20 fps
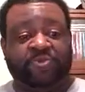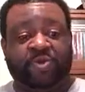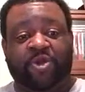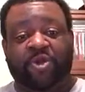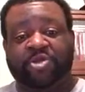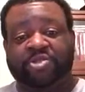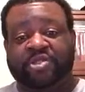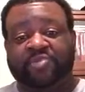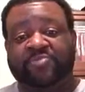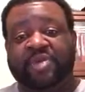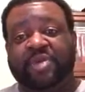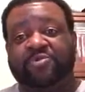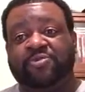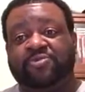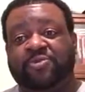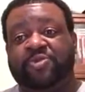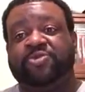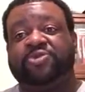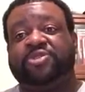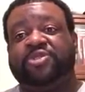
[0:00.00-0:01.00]
far as my
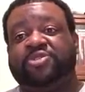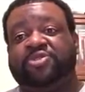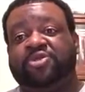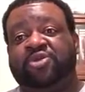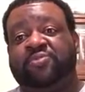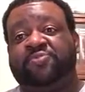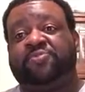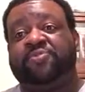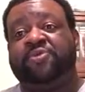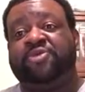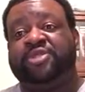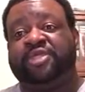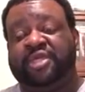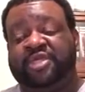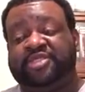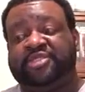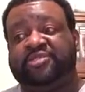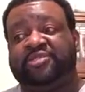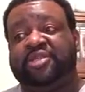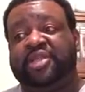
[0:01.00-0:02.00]
review is concerned for
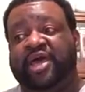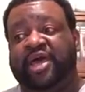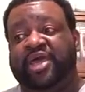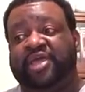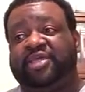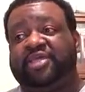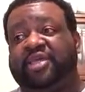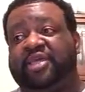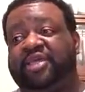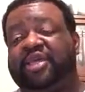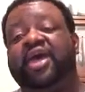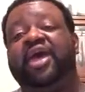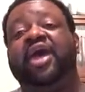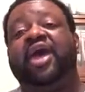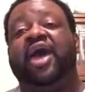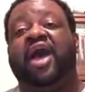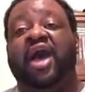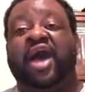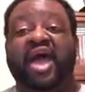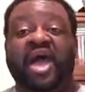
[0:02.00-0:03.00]
this Lion King,
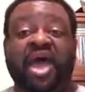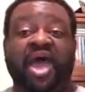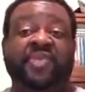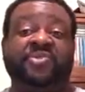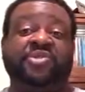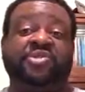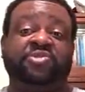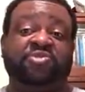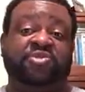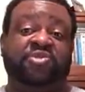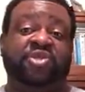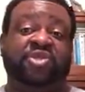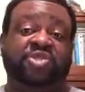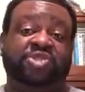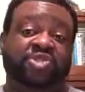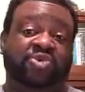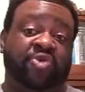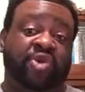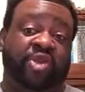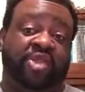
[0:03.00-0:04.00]
I absolutely
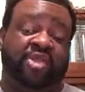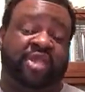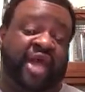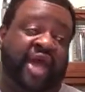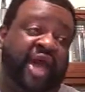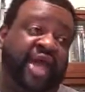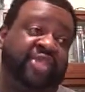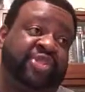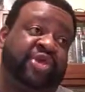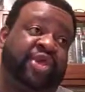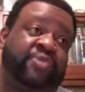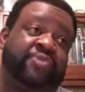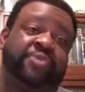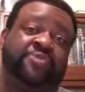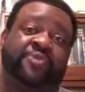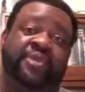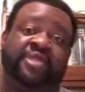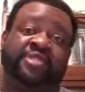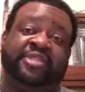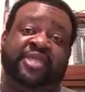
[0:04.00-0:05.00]
enjoyed it. I thought it
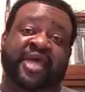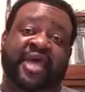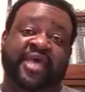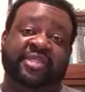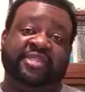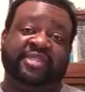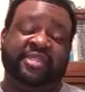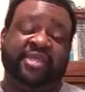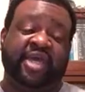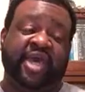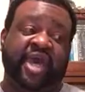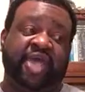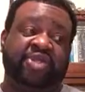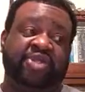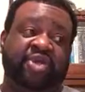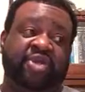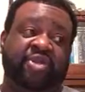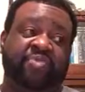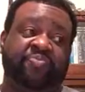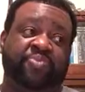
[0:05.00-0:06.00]
was fantastic. I
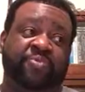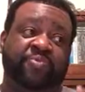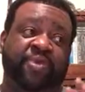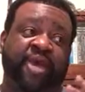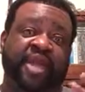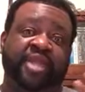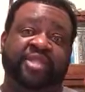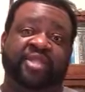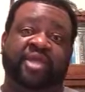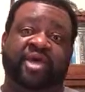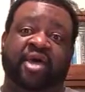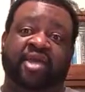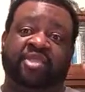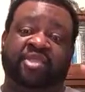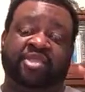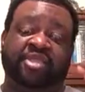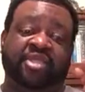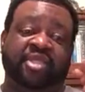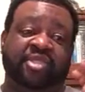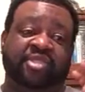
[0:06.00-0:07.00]
thought it provided
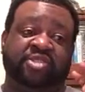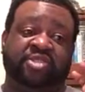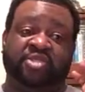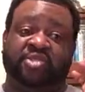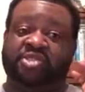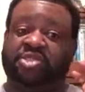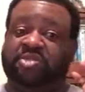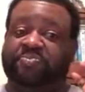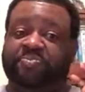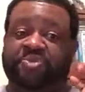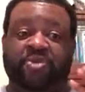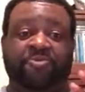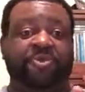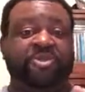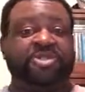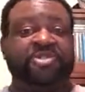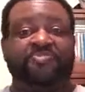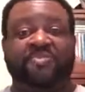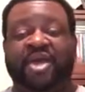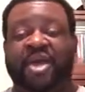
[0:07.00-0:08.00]
just the
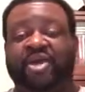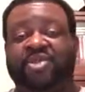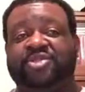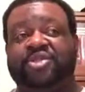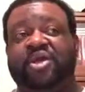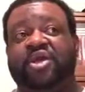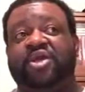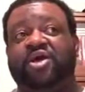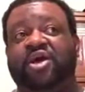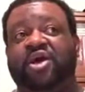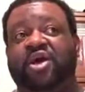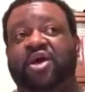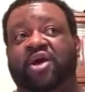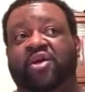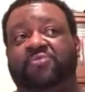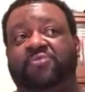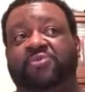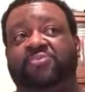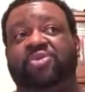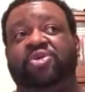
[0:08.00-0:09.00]
perfect amount
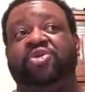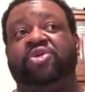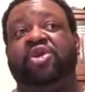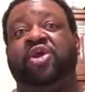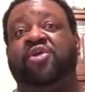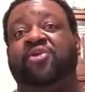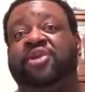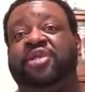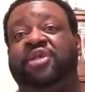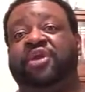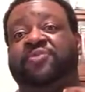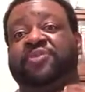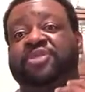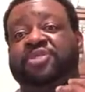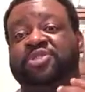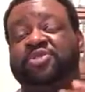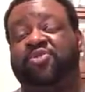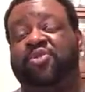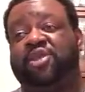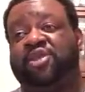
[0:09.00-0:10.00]
of familiarity of the
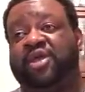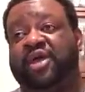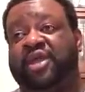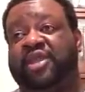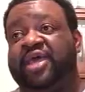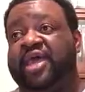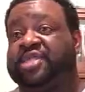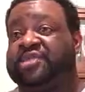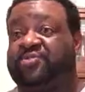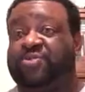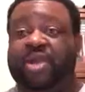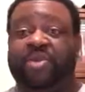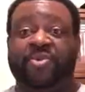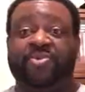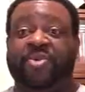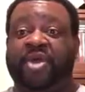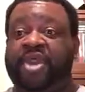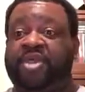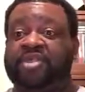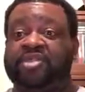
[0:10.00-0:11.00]
storyline, as
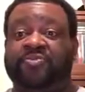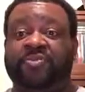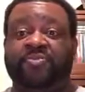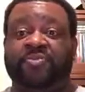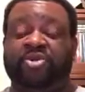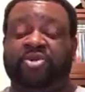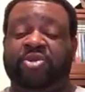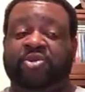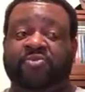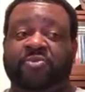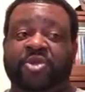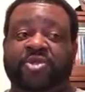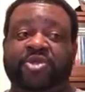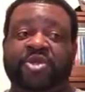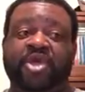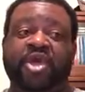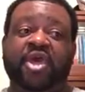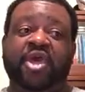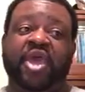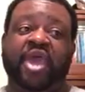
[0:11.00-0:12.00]
everybody's familiar with,
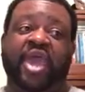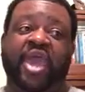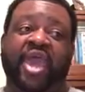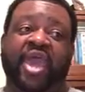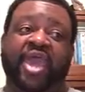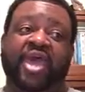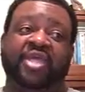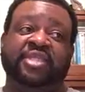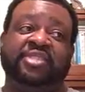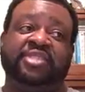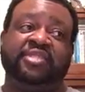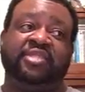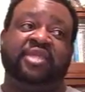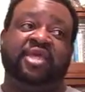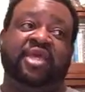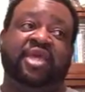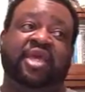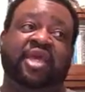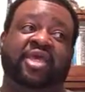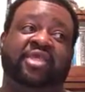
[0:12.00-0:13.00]
and
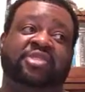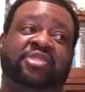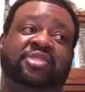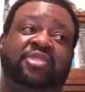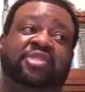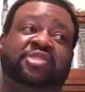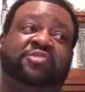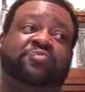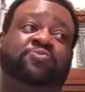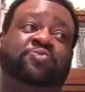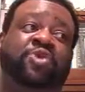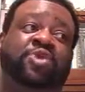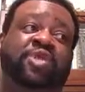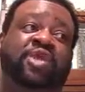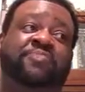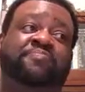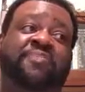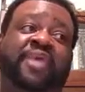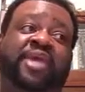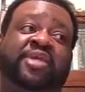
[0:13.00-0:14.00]
it just
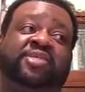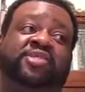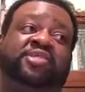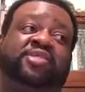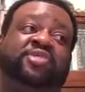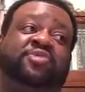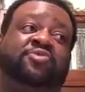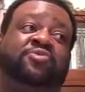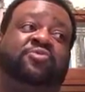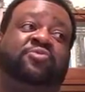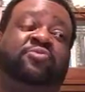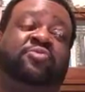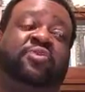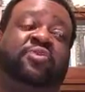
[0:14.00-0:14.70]
really managed to